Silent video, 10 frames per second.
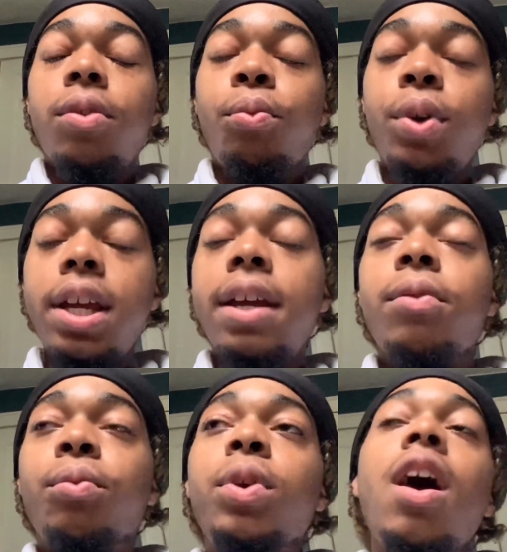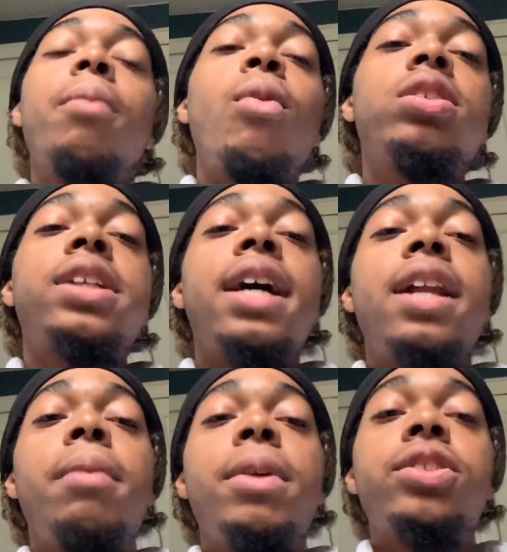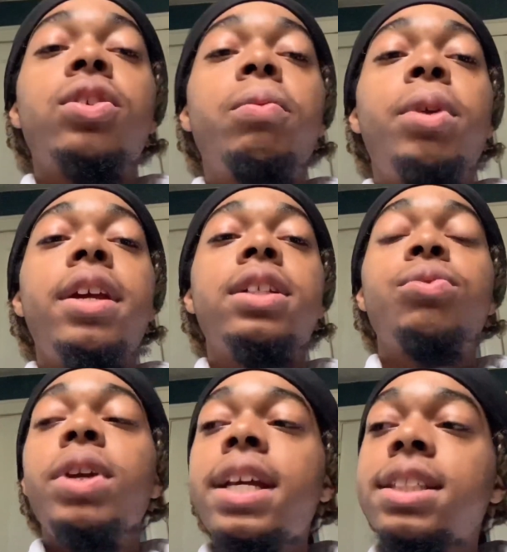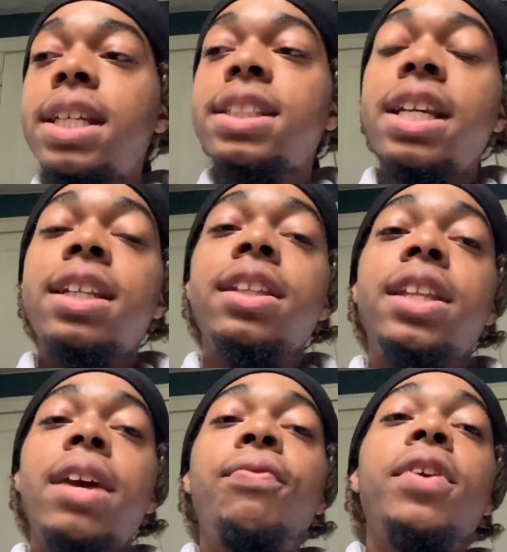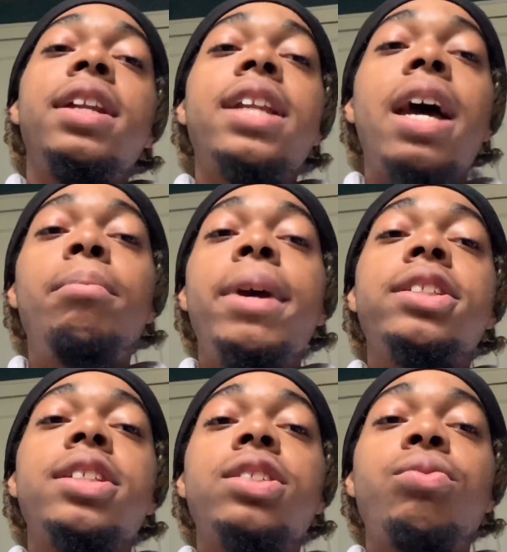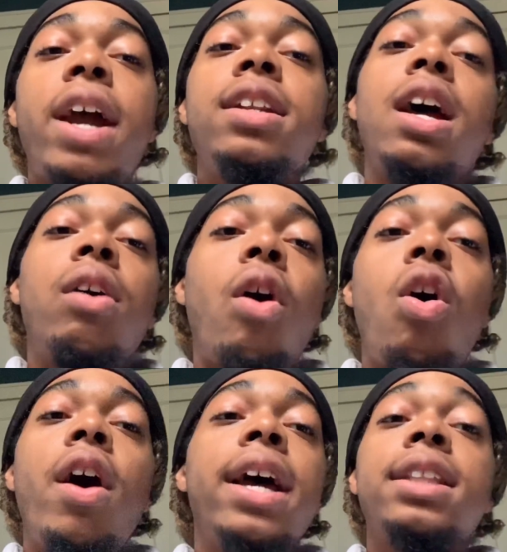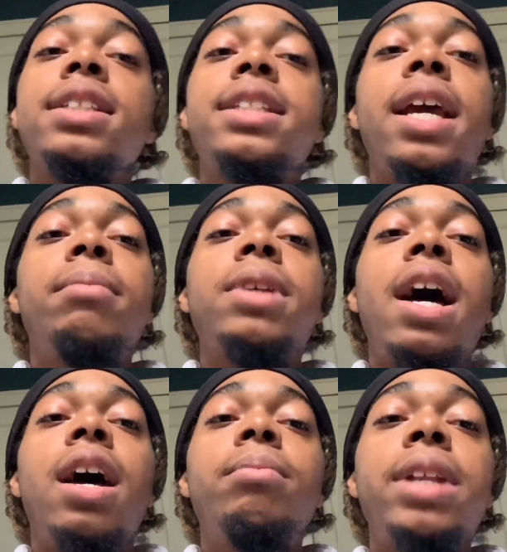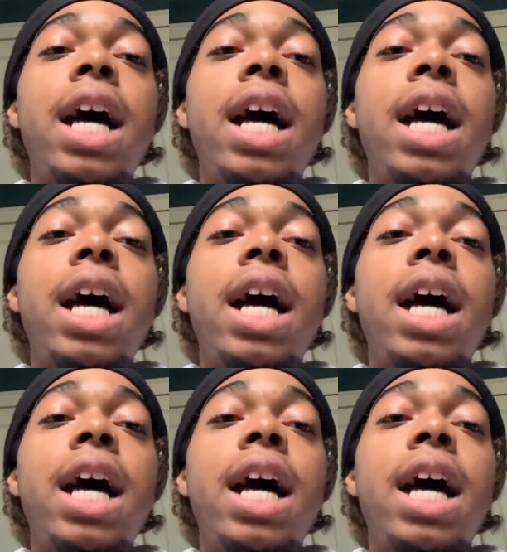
we we are multidimensional beings. We exist in different dimensions right now, all at the same time.